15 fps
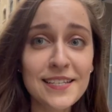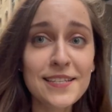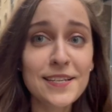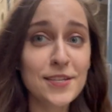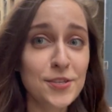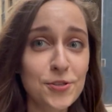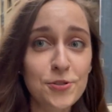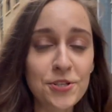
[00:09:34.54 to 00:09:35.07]

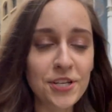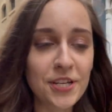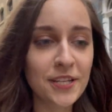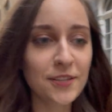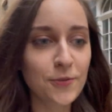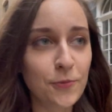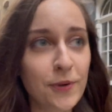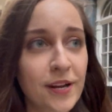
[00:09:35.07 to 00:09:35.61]
This
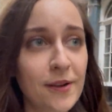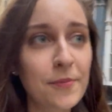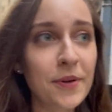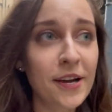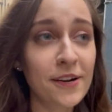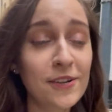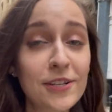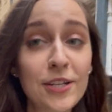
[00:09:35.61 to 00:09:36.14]
street where I'm
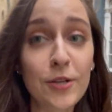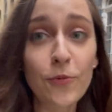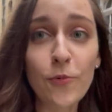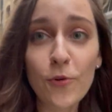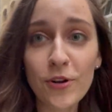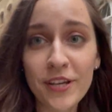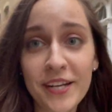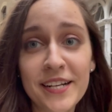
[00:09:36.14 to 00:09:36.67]
currently
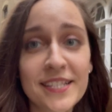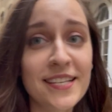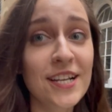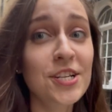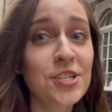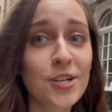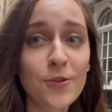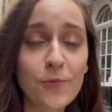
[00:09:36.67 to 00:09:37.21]
walking is
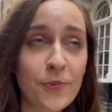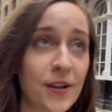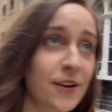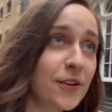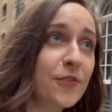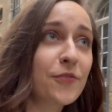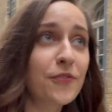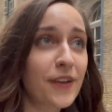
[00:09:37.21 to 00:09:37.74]
actually
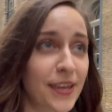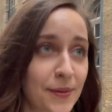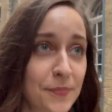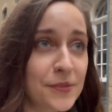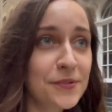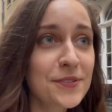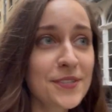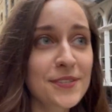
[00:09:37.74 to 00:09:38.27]
very
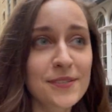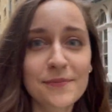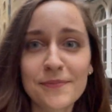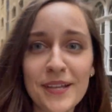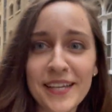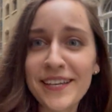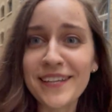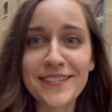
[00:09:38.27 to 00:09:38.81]
famous,
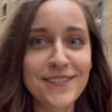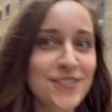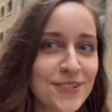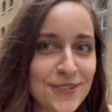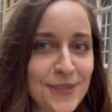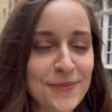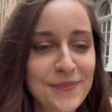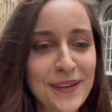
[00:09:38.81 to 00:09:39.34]
like
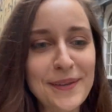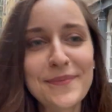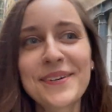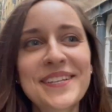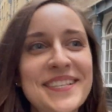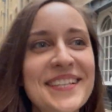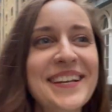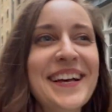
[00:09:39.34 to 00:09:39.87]
Instagram
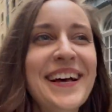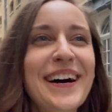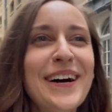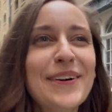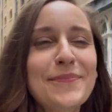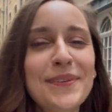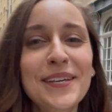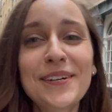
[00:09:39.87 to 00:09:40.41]
famous,
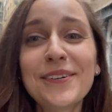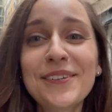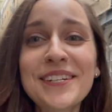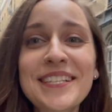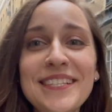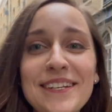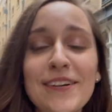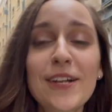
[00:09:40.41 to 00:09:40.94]

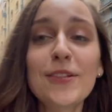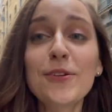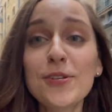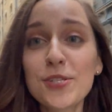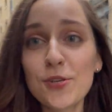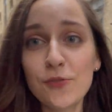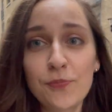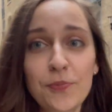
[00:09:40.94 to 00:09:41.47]
because there are
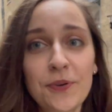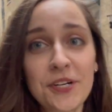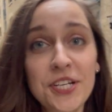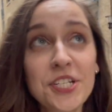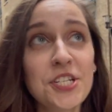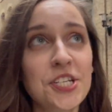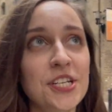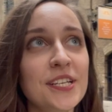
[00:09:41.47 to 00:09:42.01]
lots of
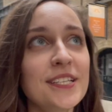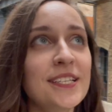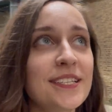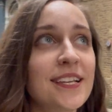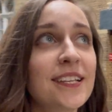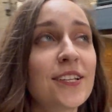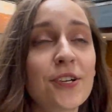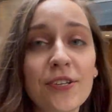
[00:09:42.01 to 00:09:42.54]

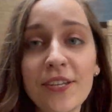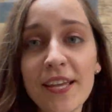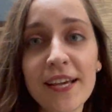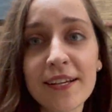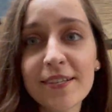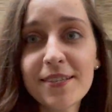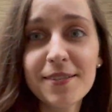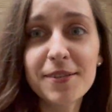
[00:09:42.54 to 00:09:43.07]
bridges that
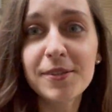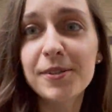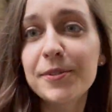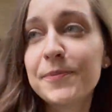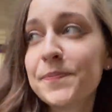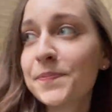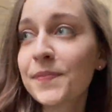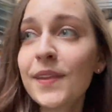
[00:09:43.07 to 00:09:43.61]
connect
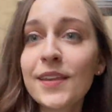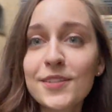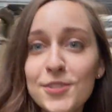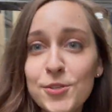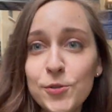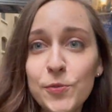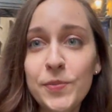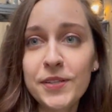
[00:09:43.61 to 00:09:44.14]

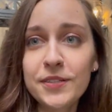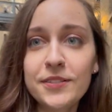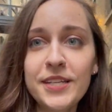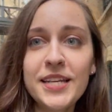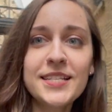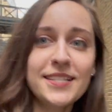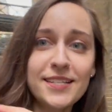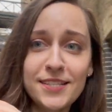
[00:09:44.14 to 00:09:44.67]
two
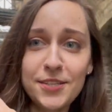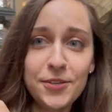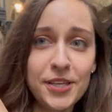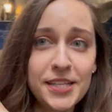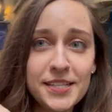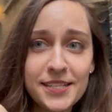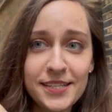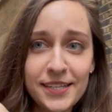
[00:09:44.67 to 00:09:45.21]
buildings, as you
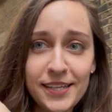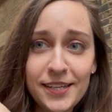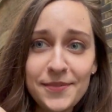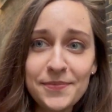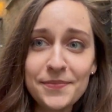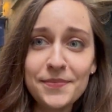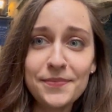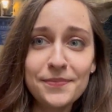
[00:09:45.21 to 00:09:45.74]
can
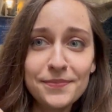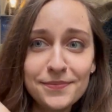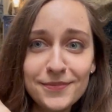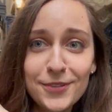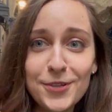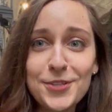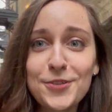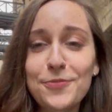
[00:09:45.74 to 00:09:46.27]
see.
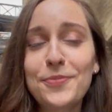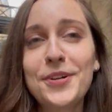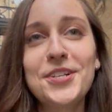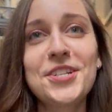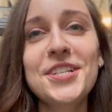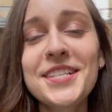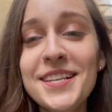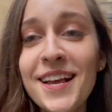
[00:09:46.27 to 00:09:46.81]
Lots of bridges.